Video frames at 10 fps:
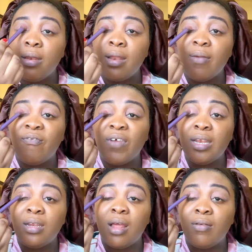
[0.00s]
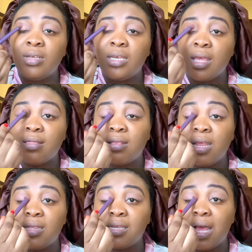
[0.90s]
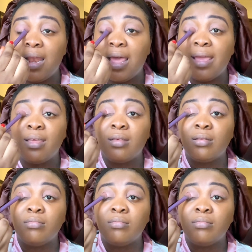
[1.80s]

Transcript: them finding out days later like